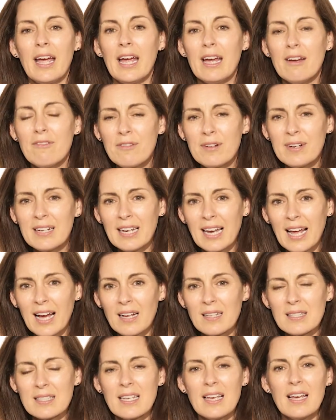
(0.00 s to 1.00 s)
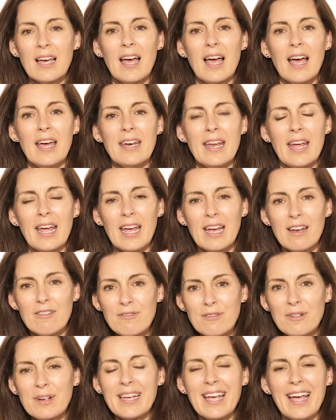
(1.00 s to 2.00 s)
and
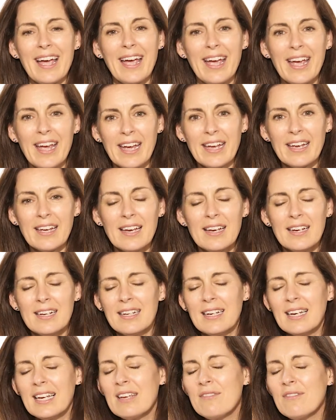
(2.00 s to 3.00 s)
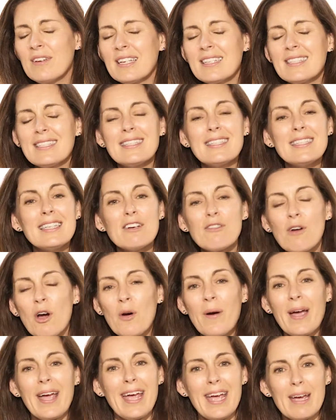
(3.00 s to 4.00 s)
every egg, leaving
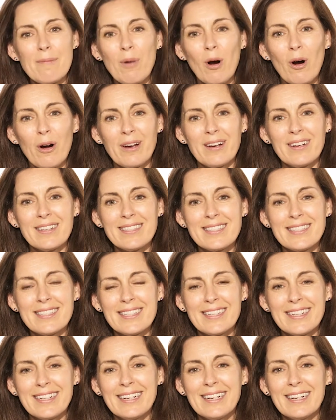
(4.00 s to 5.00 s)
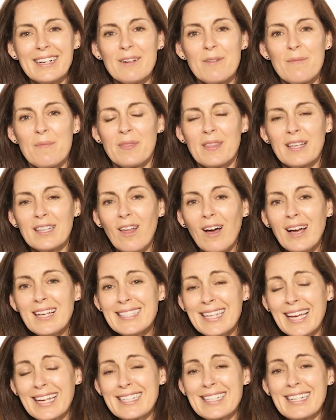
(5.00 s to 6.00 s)
zero air pockets. The
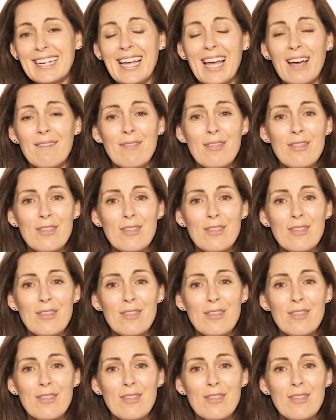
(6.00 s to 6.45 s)
lice actually have